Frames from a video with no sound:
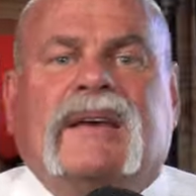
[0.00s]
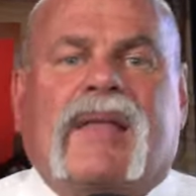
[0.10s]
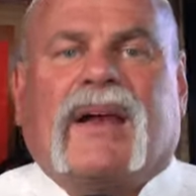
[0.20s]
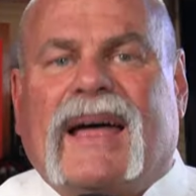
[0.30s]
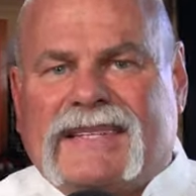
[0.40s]
Now,
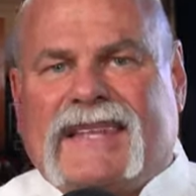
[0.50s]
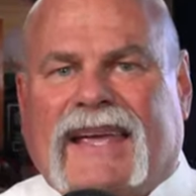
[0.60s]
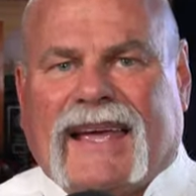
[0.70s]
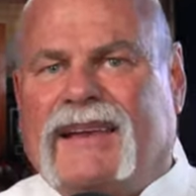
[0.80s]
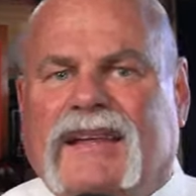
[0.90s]
the last
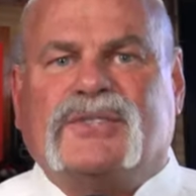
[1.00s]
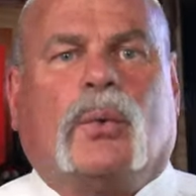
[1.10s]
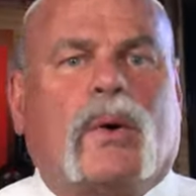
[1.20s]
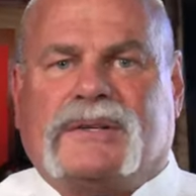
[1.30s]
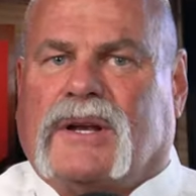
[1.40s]
thing, and these are
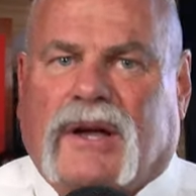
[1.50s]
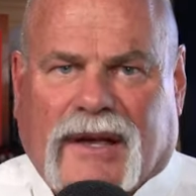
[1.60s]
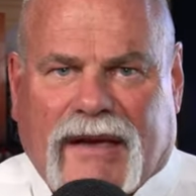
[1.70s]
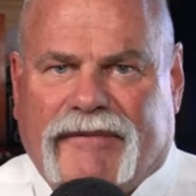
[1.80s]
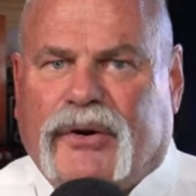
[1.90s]
ones
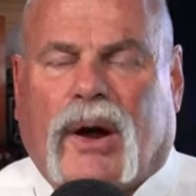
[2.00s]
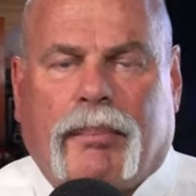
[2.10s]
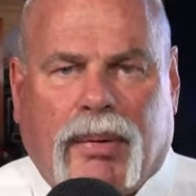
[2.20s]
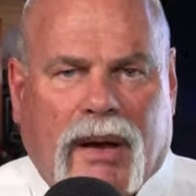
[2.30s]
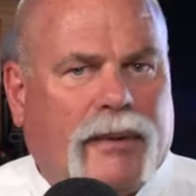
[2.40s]
look, if you're a
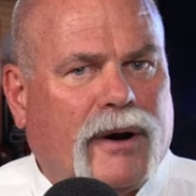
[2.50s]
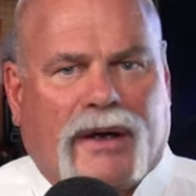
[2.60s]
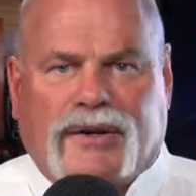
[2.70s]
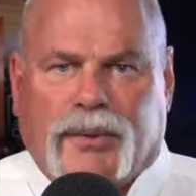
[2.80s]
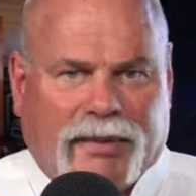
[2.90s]
plumber
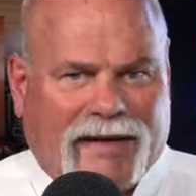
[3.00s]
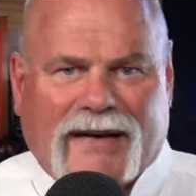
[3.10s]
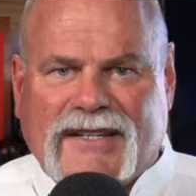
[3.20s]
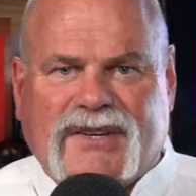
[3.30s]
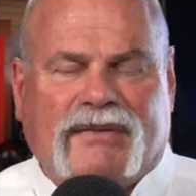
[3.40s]
and you
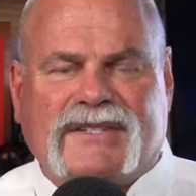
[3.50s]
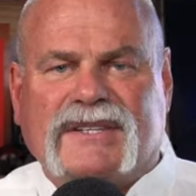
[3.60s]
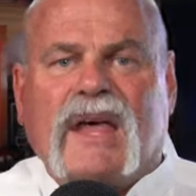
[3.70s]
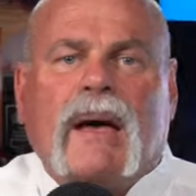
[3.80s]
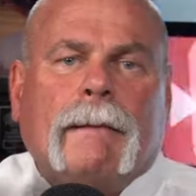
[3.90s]
provide these
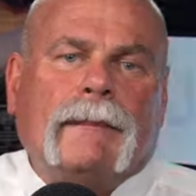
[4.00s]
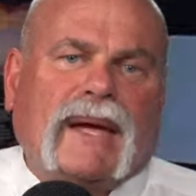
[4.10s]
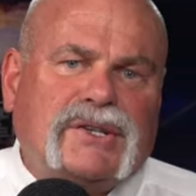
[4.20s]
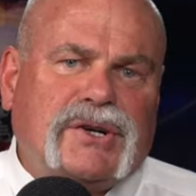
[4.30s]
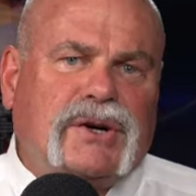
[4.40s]
services,
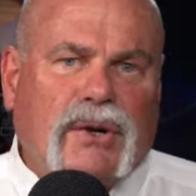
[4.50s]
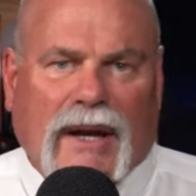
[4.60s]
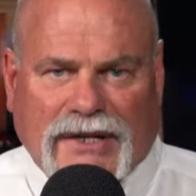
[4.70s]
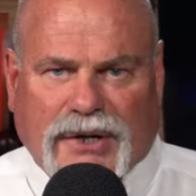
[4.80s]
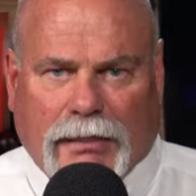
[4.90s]
make sure you
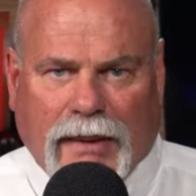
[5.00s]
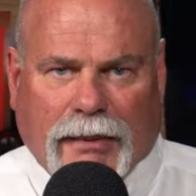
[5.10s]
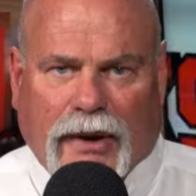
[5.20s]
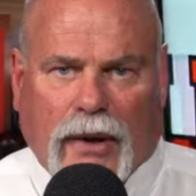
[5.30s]
let your people